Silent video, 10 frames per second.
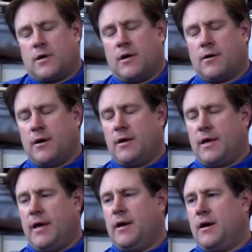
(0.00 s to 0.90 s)
Trying to
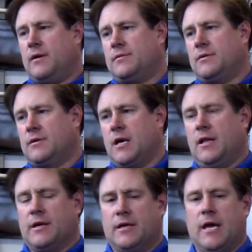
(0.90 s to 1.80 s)
create chaos, kind
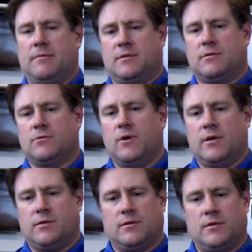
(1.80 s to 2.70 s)
of like a game
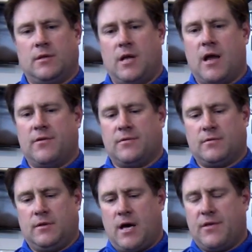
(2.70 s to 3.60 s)
situation, a lot of,
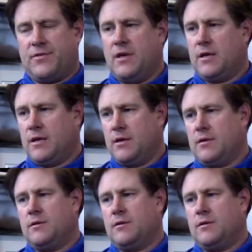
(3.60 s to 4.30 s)
a lot of thinking,